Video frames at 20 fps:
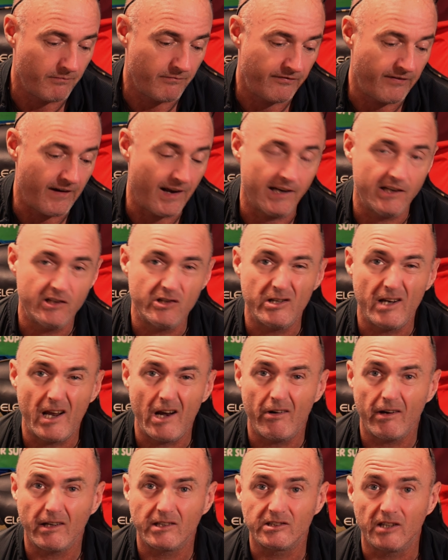fairly
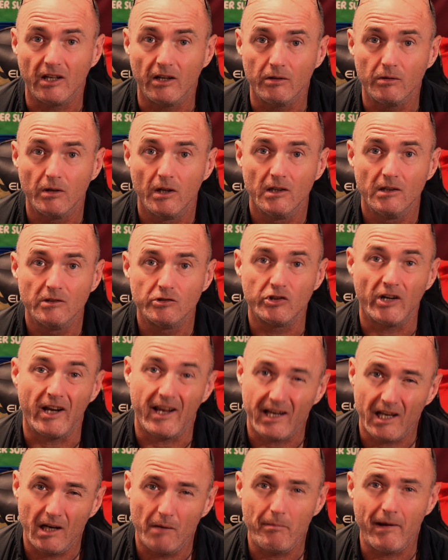generic, so
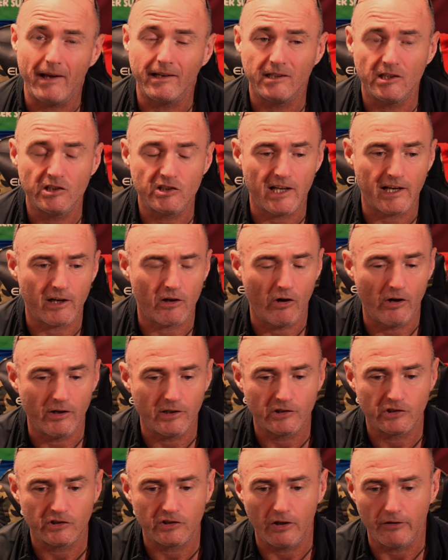triangular bandage, that kind
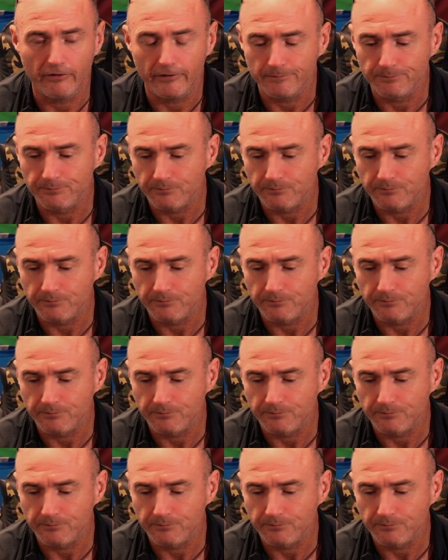of stuff.